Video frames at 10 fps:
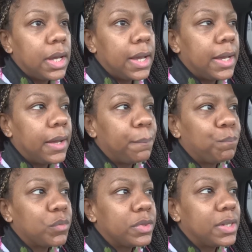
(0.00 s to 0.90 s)

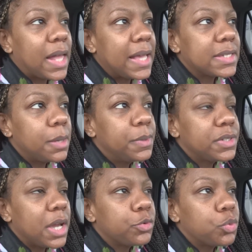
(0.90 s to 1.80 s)
The last couple of
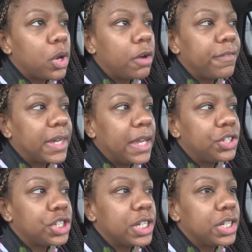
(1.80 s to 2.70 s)
times we went on
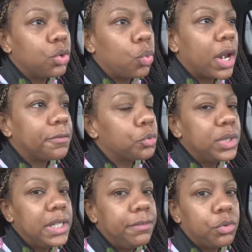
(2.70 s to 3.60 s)
vacation, whenever
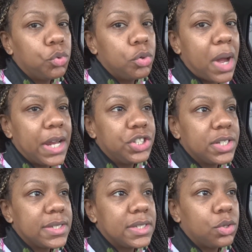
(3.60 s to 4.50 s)
we leave the room, I
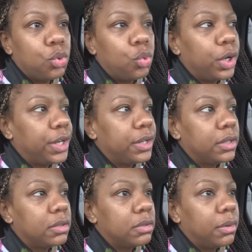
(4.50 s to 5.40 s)
just would
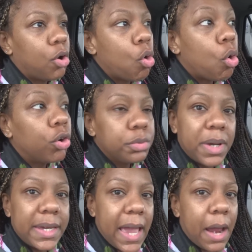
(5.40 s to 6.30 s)
hold
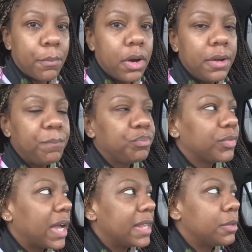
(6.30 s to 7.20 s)
my camera,
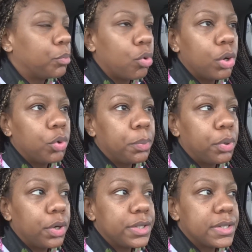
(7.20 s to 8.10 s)
and the boy would
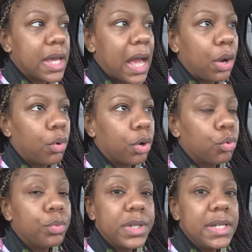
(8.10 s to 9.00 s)
put our
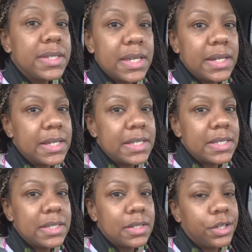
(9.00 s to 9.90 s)
room keys in
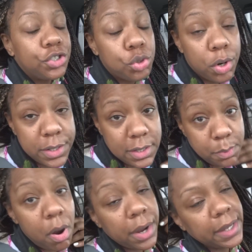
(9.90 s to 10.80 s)
his shorts
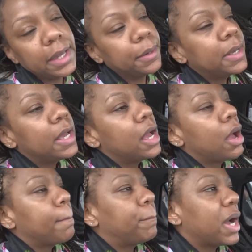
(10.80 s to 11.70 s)
pocket.
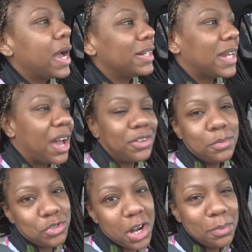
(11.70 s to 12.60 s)
But now that
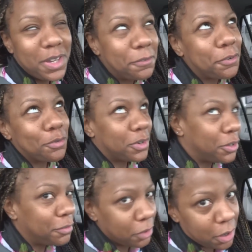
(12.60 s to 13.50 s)
I'm trying to be a for
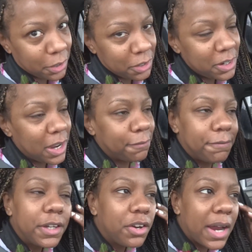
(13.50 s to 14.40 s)
real vlogger, I
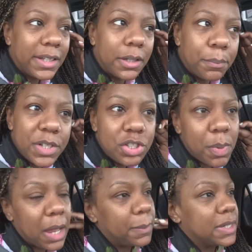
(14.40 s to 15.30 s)
figure I need a beach
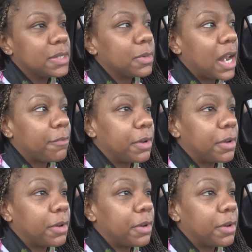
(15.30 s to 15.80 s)
bag because I'm gonna have